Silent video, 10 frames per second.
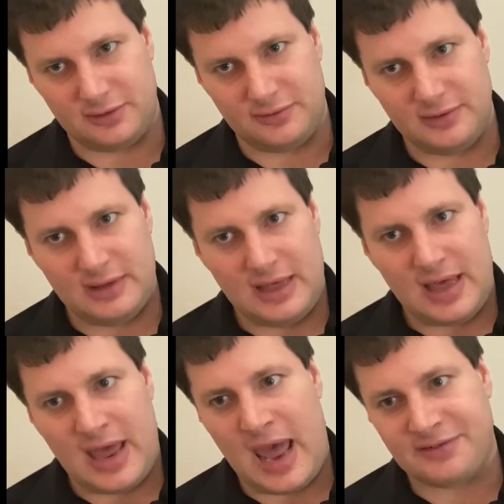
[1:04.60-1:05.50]
of
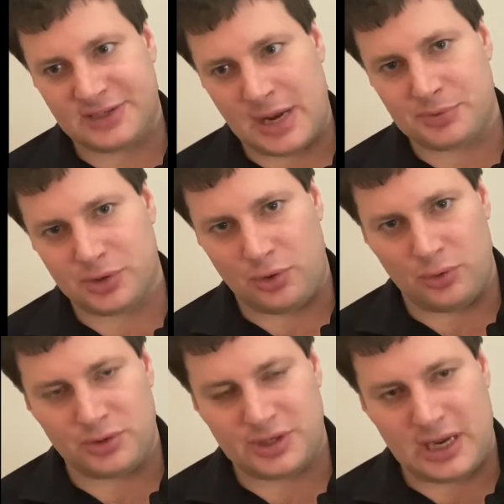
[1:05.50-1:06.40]
half steps and
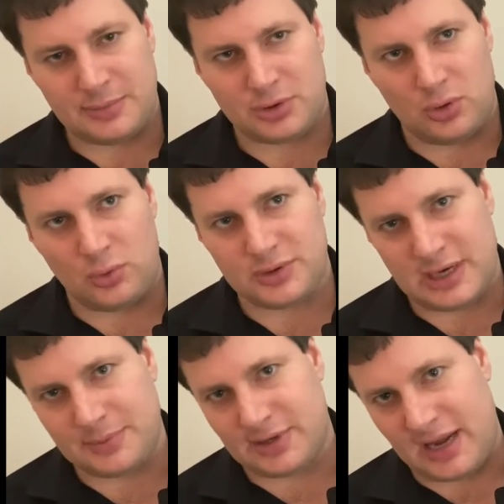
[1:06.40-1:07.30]
whole steps, or whole
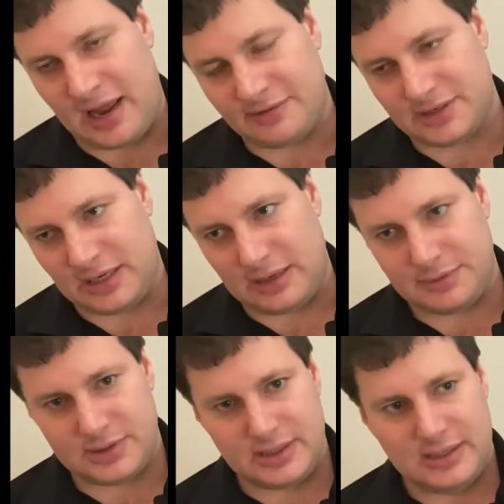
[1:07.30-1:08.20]
steps and half
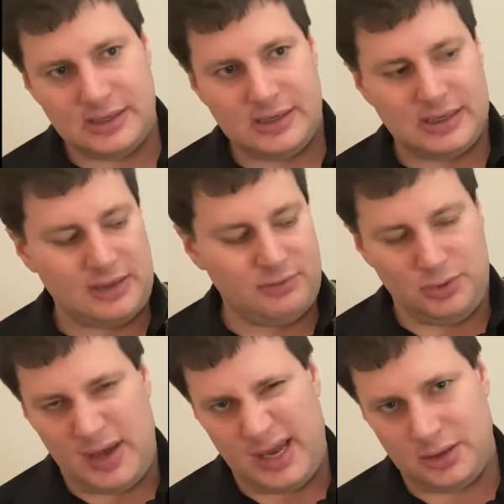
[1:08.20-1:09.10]
steps, giving
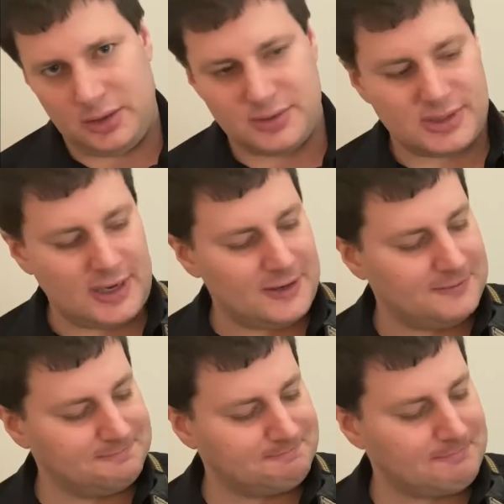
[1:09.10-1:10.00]
you an 8-note
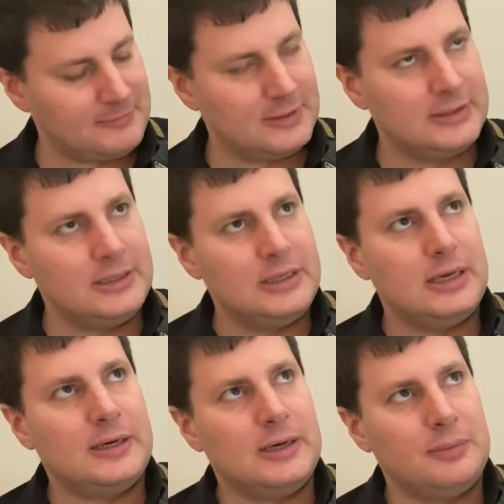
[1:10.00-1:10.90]
scale.
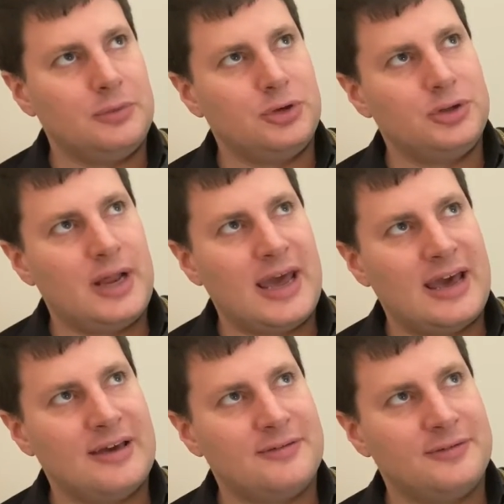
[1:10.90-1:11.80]
You could
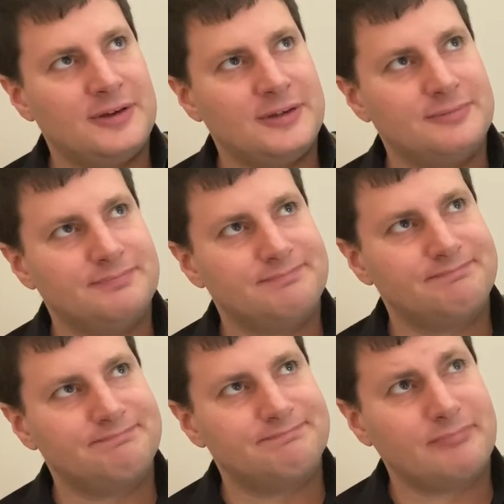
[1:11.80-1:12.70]
have, I
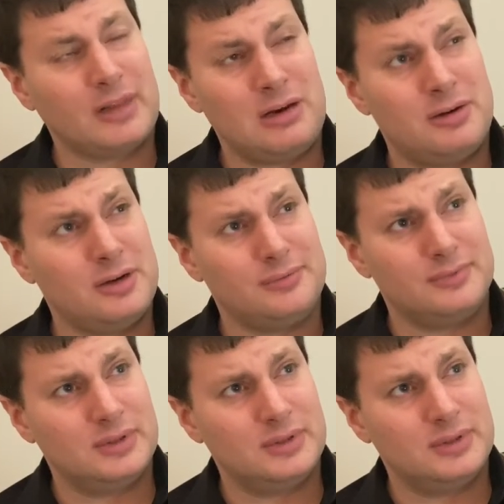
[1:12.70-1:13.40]
don't know.